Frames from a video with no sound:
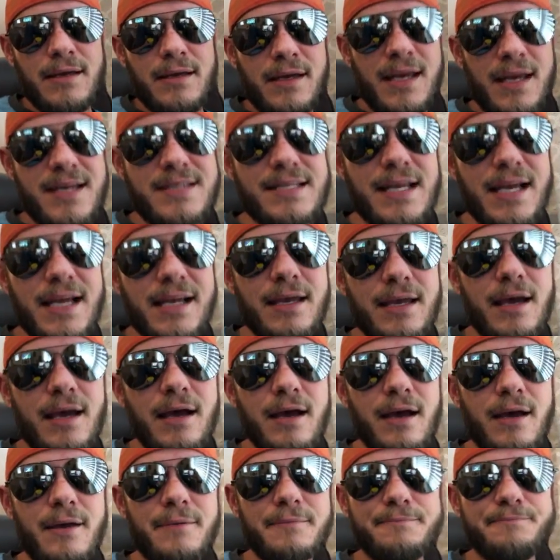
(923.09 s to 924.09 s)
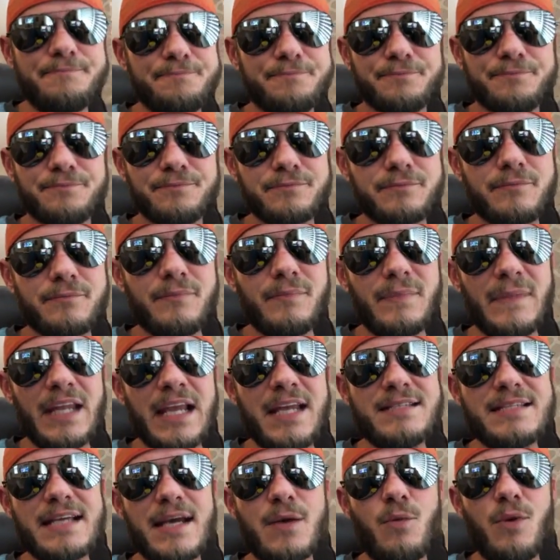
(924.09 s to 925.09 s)
He's like
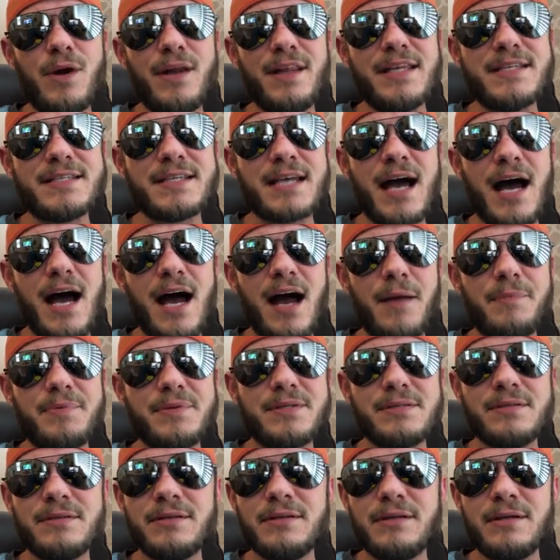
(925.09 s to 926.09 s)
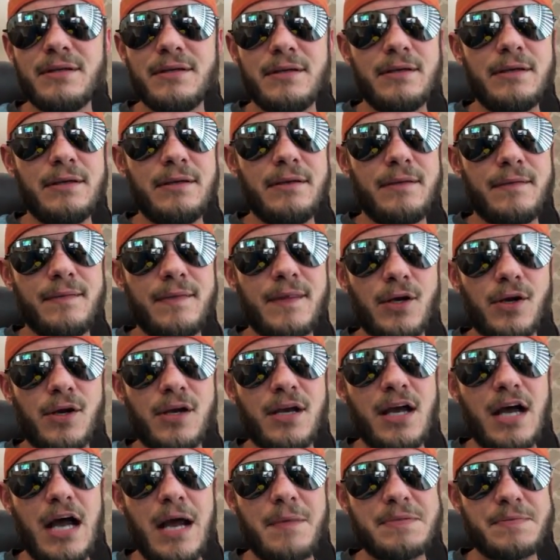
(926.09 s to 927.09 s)
one of these cops that are
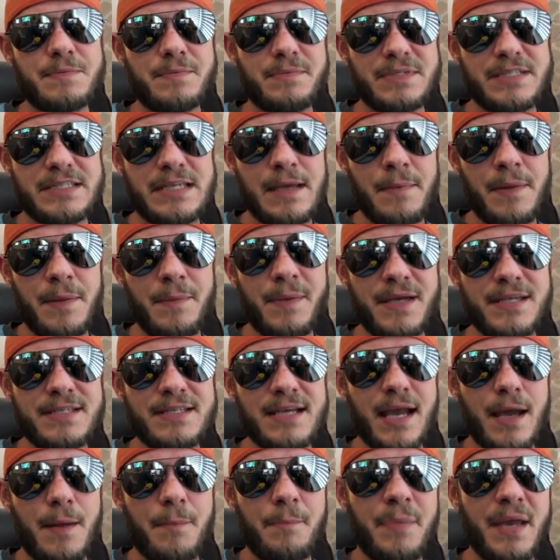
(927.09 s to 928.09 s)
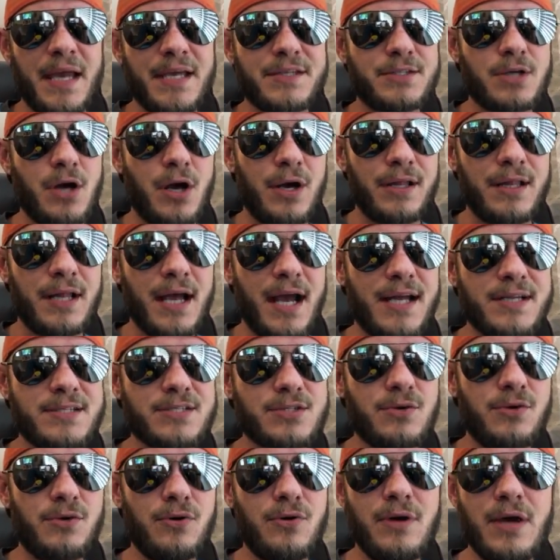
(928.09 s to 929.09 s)
cops simply because they got picked on in high
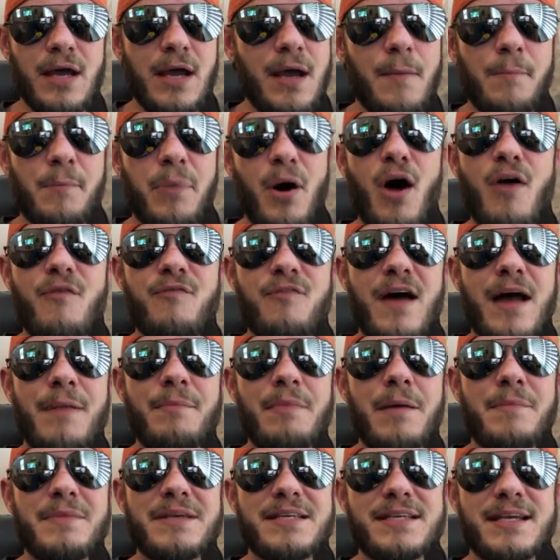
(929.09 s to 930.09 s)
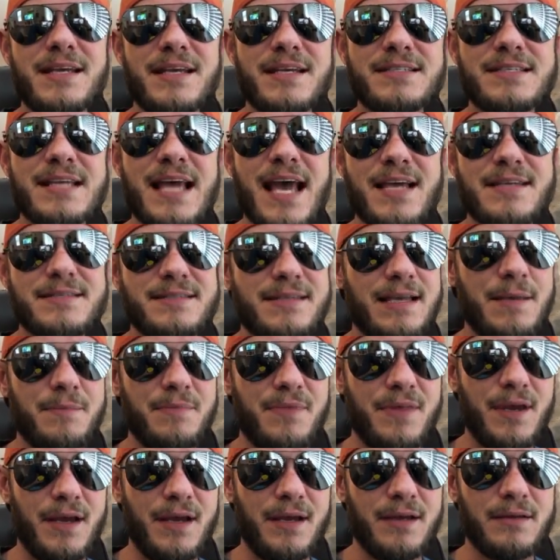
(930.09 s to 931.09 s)
school. Paul Feinbaum is the exact same
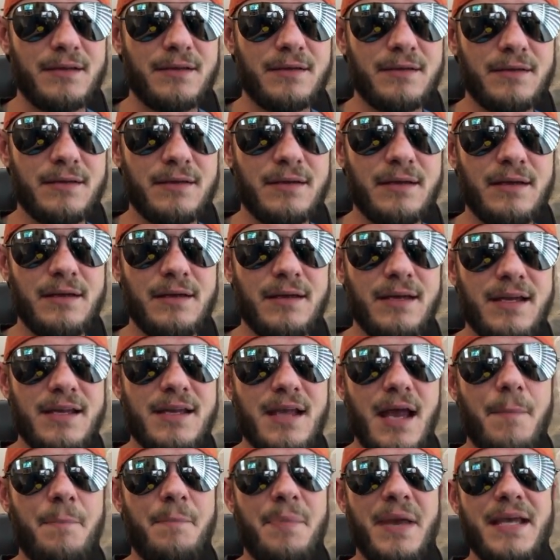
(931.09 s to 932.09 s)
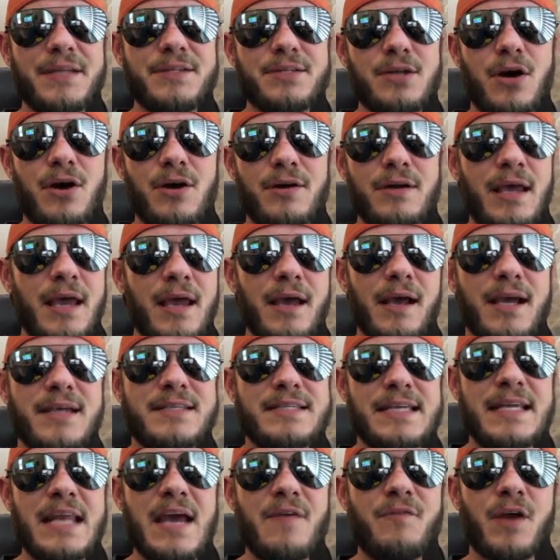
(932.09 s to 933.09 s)
thing. He got picked on because
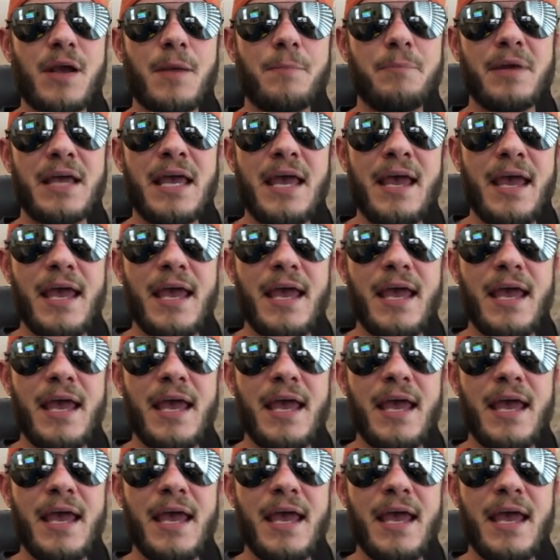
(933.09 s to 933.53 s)
he never could.